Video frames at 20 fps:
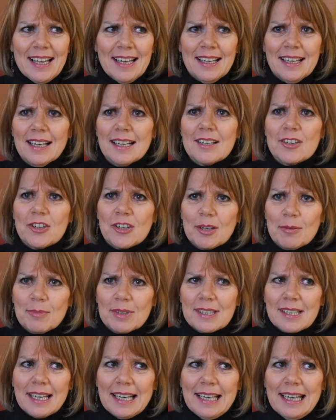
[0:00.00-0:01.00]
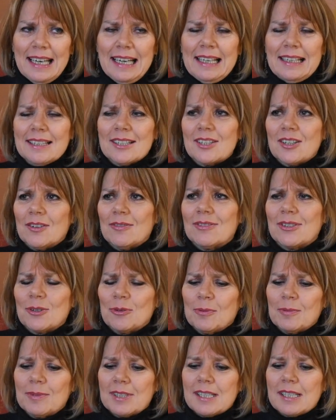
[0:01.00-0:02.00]
and like Seamus Heaney and stuff.
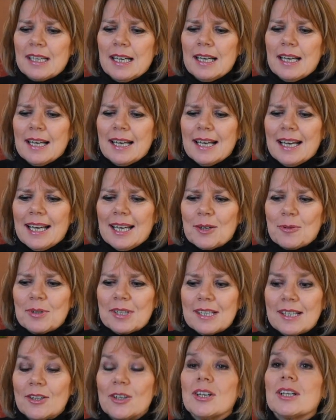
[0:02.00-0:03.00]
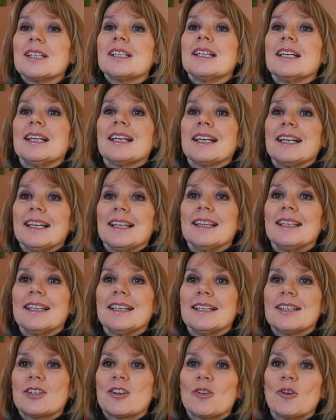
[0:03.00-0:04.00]
So it was, it was sort of taking
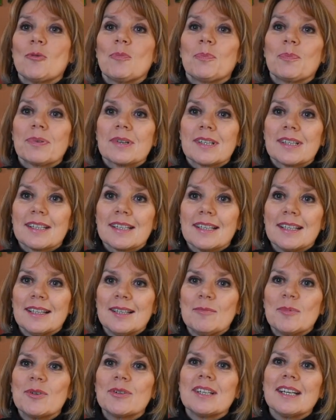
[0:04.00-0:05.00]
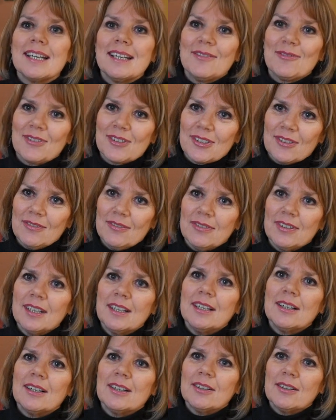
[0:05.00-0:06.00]
the tropes and the motifs of
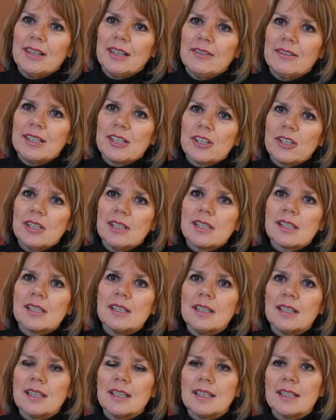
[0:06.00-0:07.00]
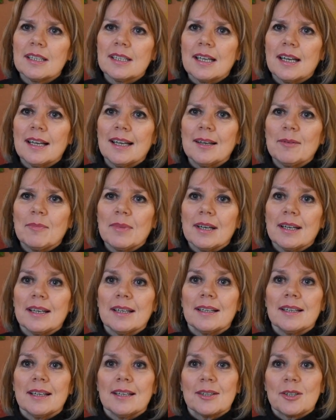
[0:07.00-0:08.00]
Irishness a lot of the time
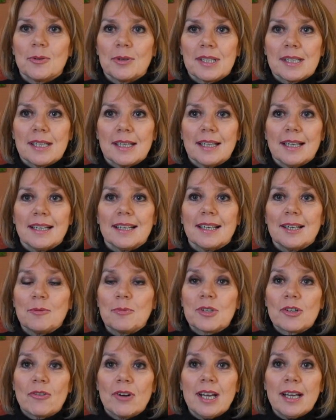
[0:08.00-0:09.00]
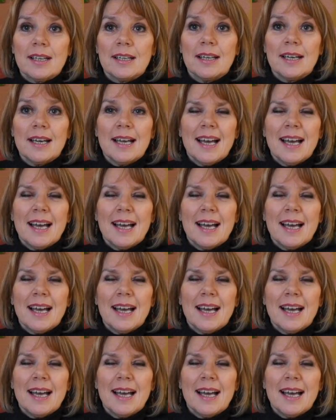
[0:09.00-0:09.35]
and twisting it, and it was great.